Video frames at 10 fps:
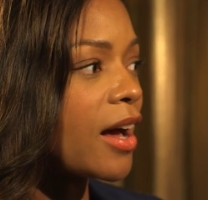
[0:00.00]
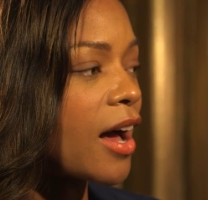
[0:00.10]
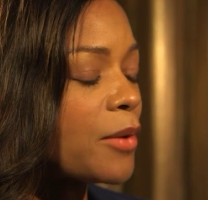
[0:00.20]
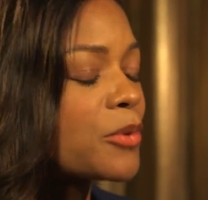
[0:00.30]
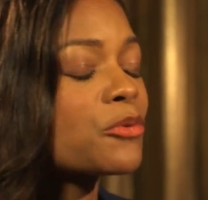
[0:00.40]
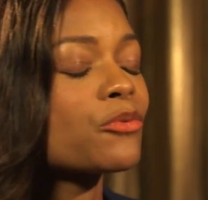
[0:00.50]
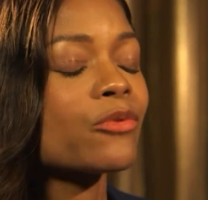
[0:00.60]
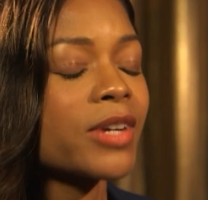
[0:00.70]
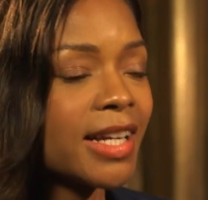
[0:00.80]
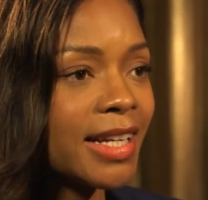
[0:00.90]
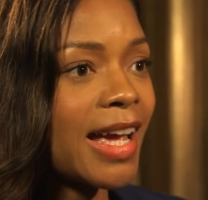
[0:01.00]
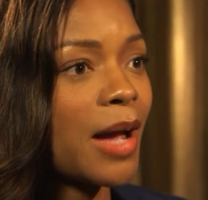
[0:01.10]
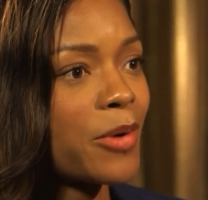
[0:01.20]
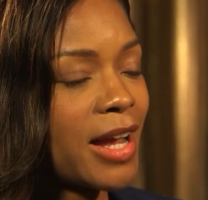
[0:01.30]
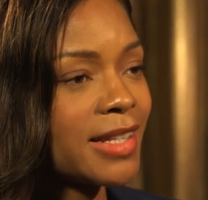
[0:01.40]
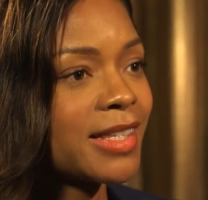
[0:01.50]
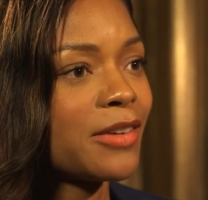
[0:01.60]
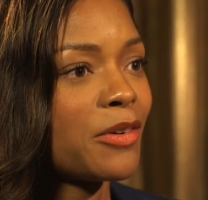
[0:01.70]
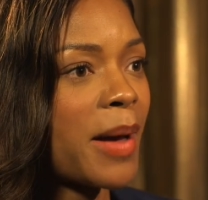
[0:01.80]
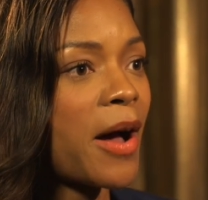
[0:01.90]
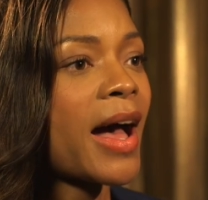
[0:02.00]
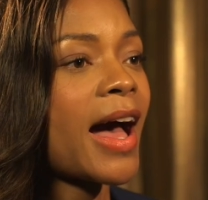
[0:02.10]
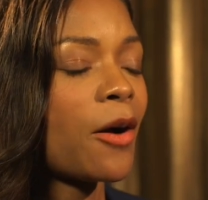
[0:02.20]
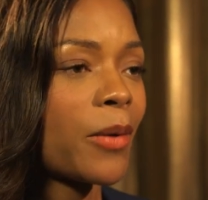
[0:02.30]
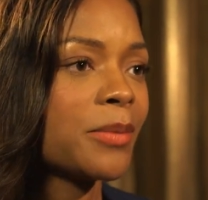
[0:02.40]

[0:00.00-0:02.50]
I was really apprehensive about how